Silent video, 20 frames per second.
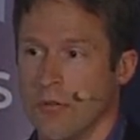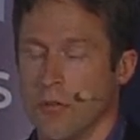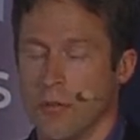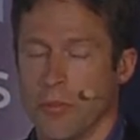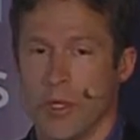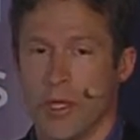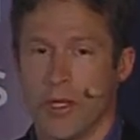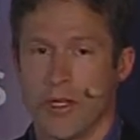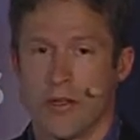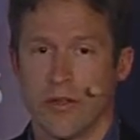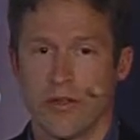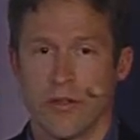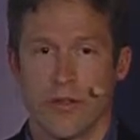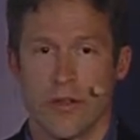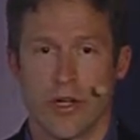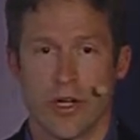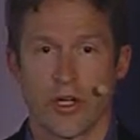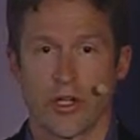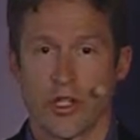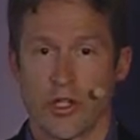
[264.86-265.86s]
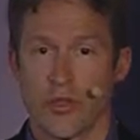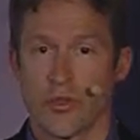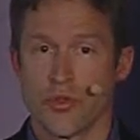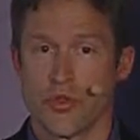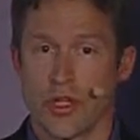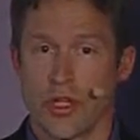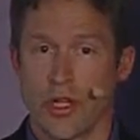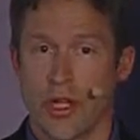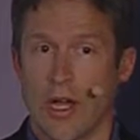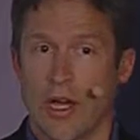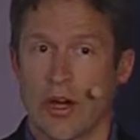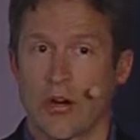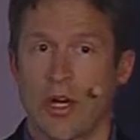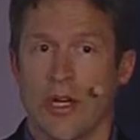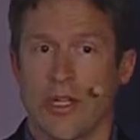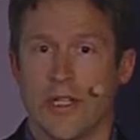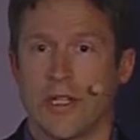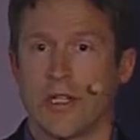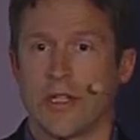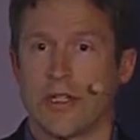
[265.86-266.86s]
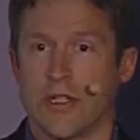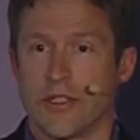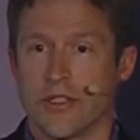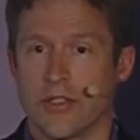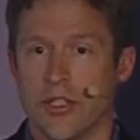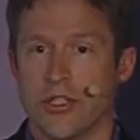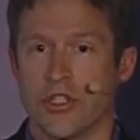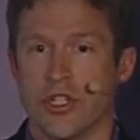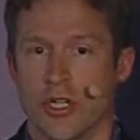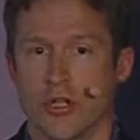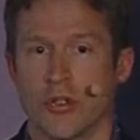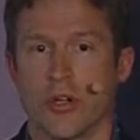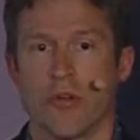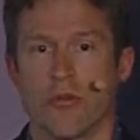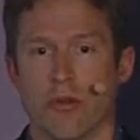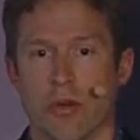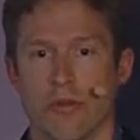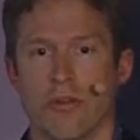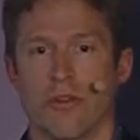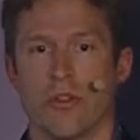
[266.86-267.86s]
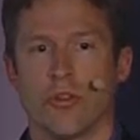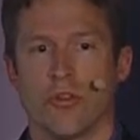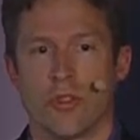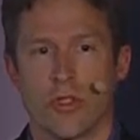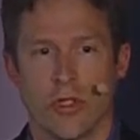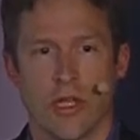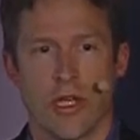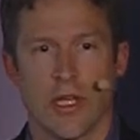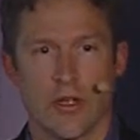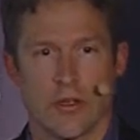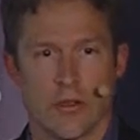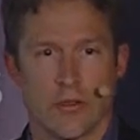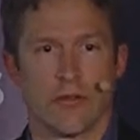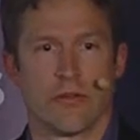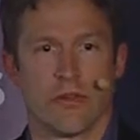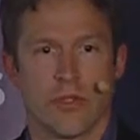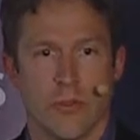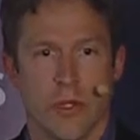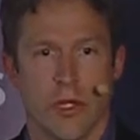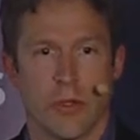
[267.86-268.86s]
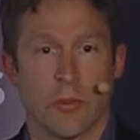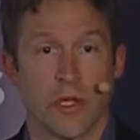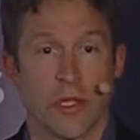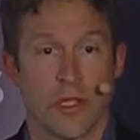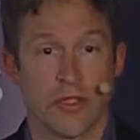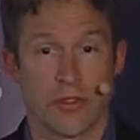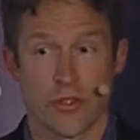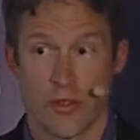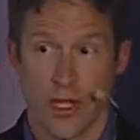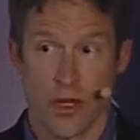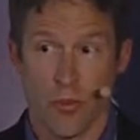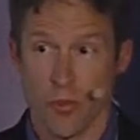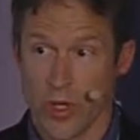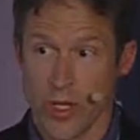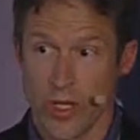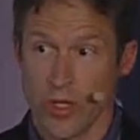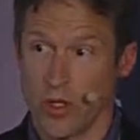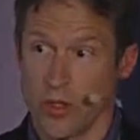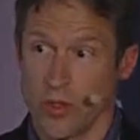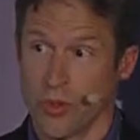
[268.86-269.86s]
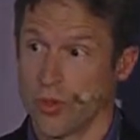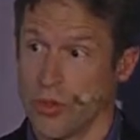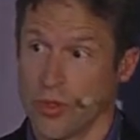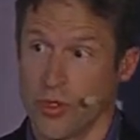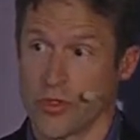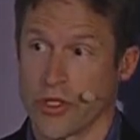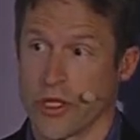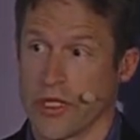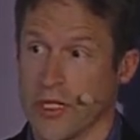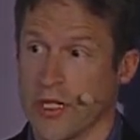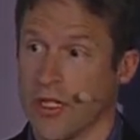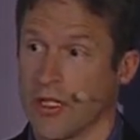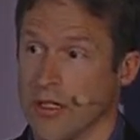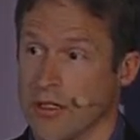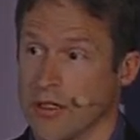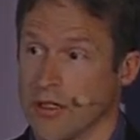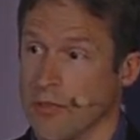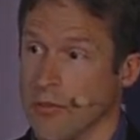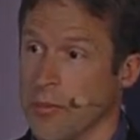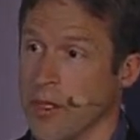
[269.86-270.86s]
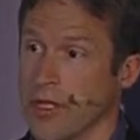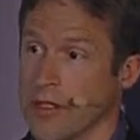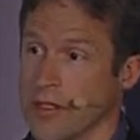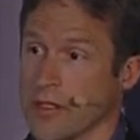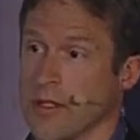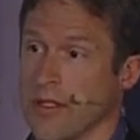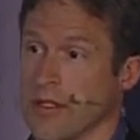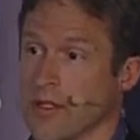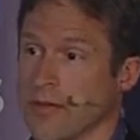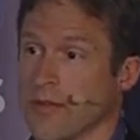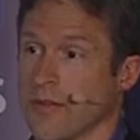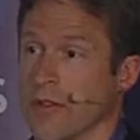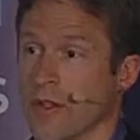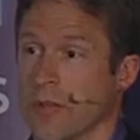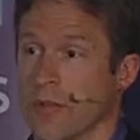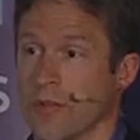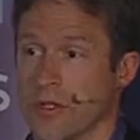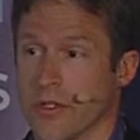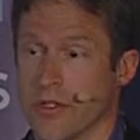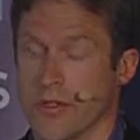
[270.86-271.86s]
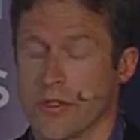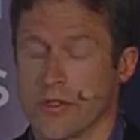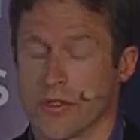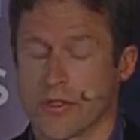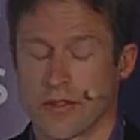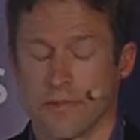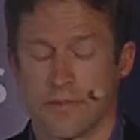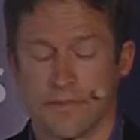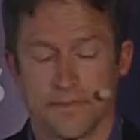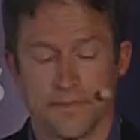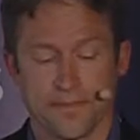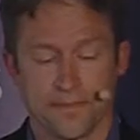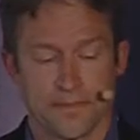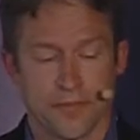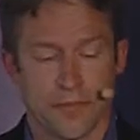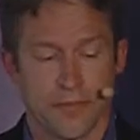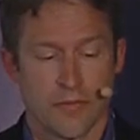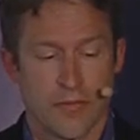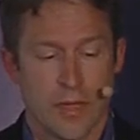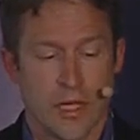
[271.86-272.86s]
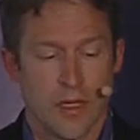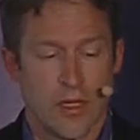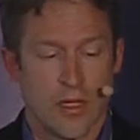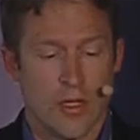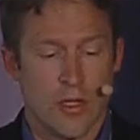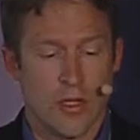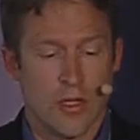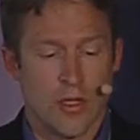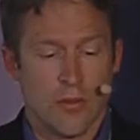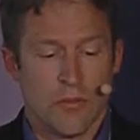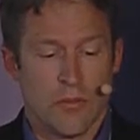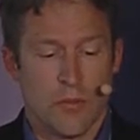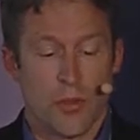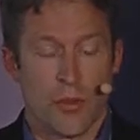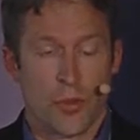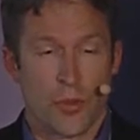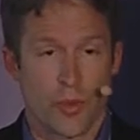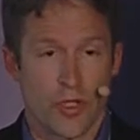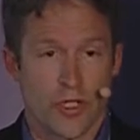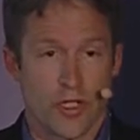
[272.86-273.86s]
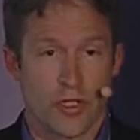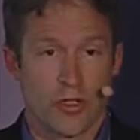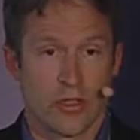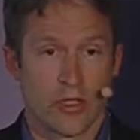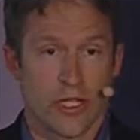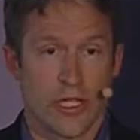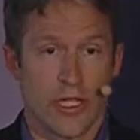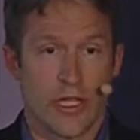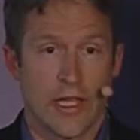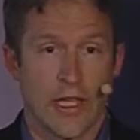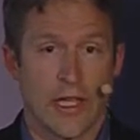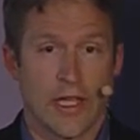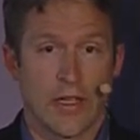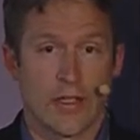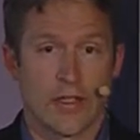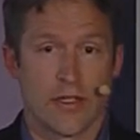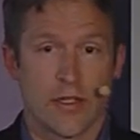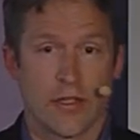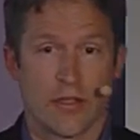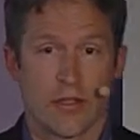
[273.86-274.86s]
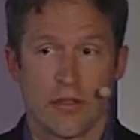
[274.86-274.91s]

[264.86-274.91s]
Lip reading: but they're using our identities to generate revenue and to make money. So they want to own those identities, and it makes sense for their business. But when we start looking at